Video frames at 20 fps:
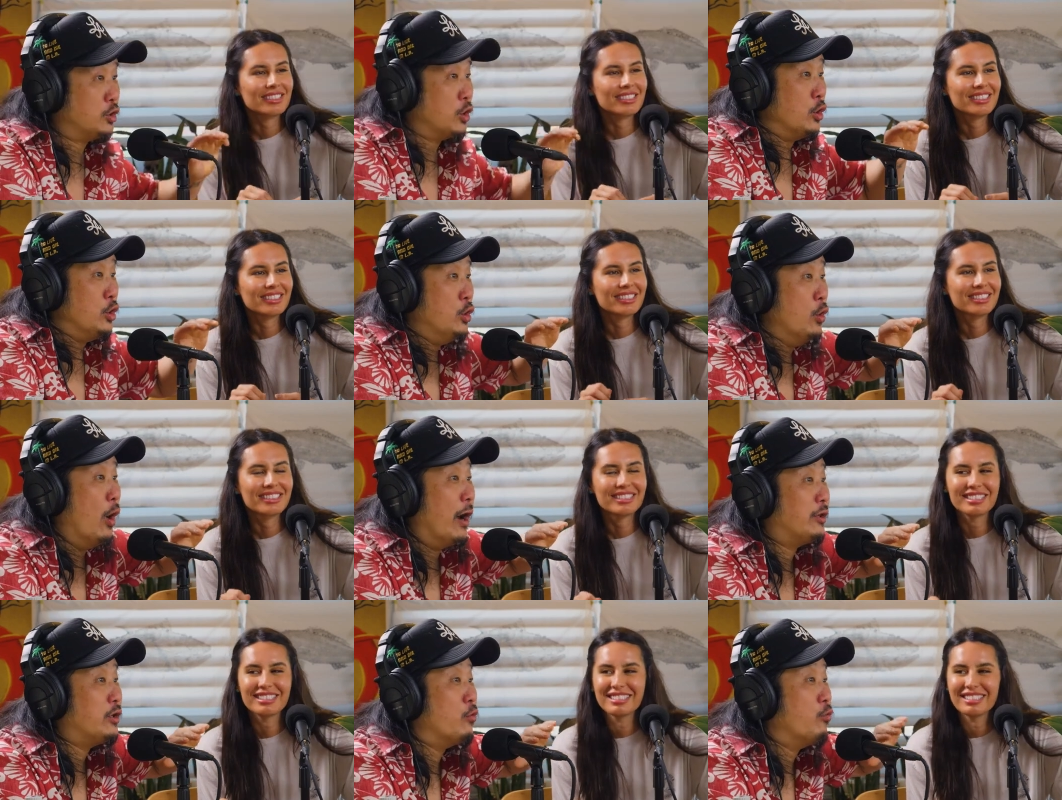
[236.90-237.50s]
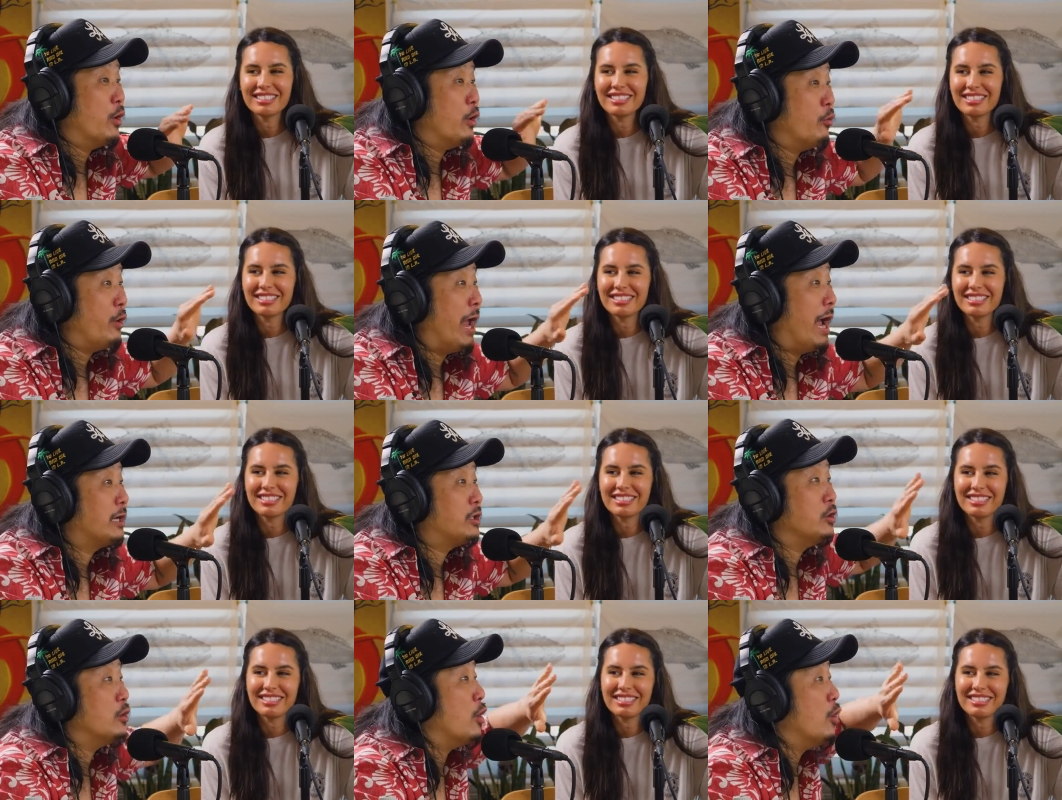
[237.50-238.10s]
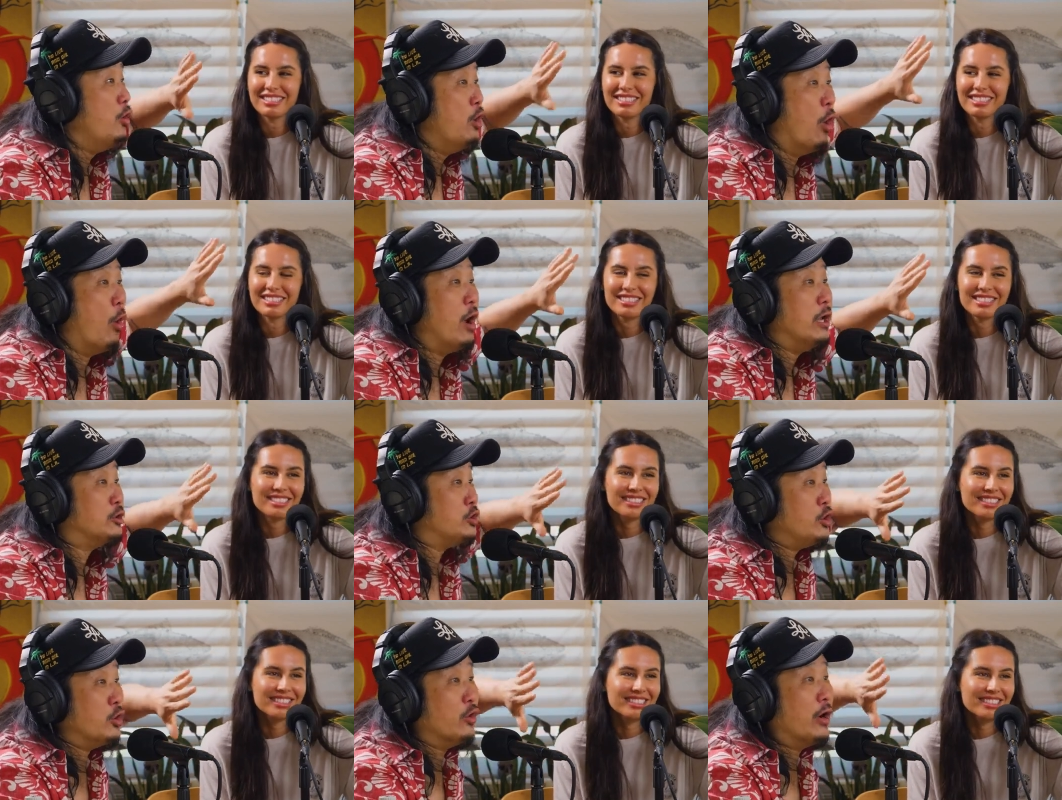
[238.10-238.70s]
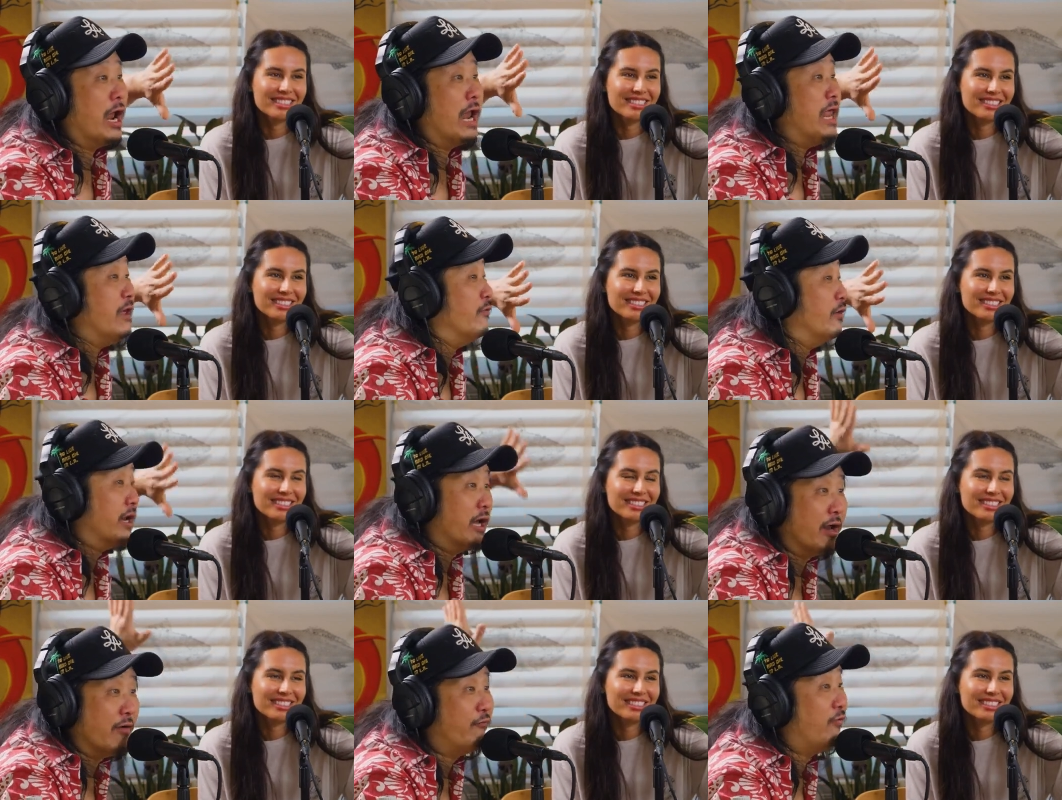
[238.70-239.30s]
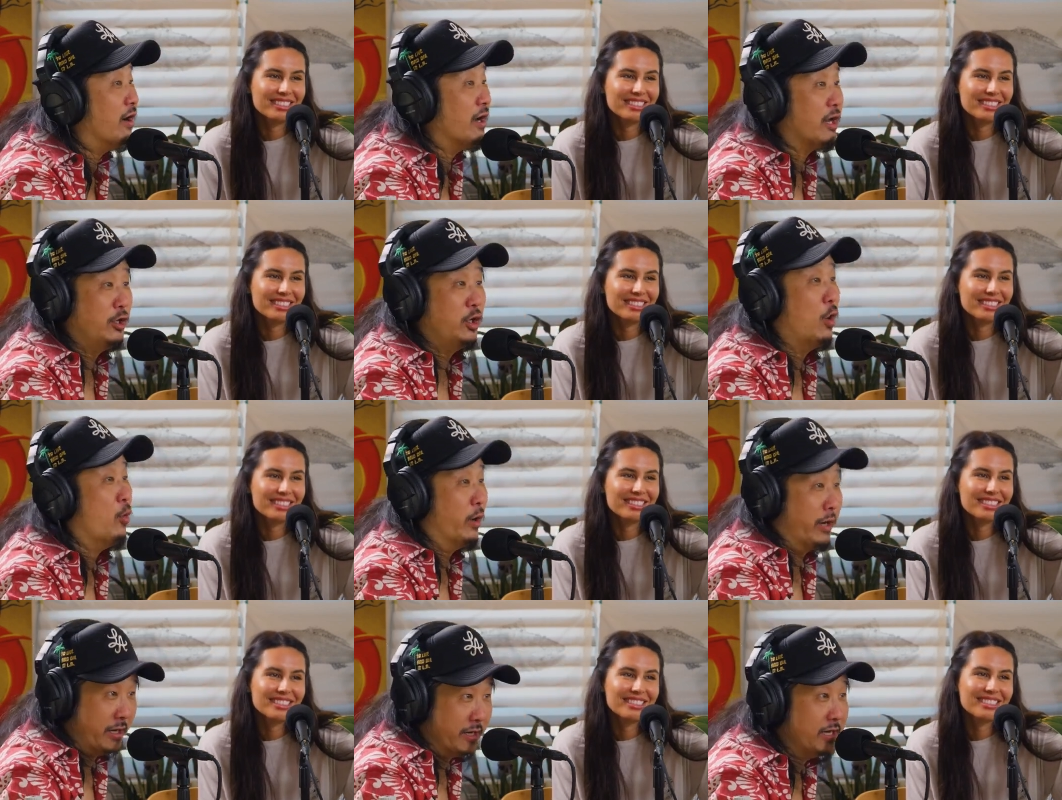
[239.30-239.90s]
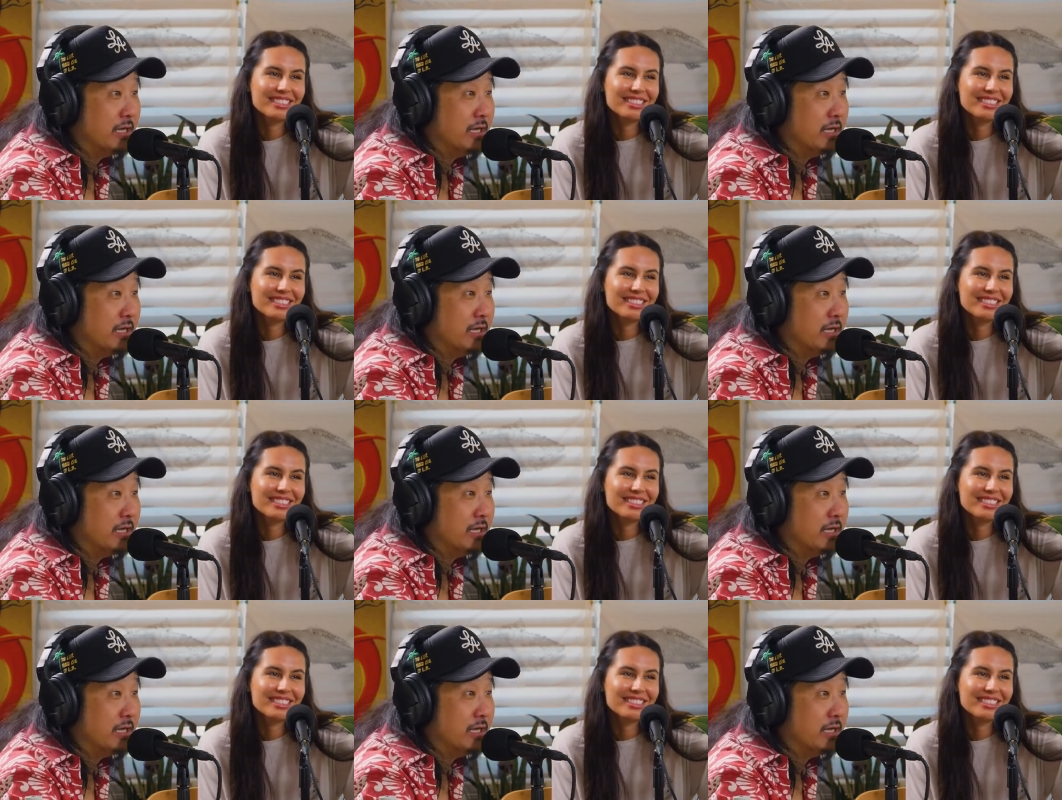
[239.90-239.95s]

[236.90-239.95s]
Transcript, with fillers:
Speaker 1: so you had to react to a noise. You're yeah. not even going to fucking know what it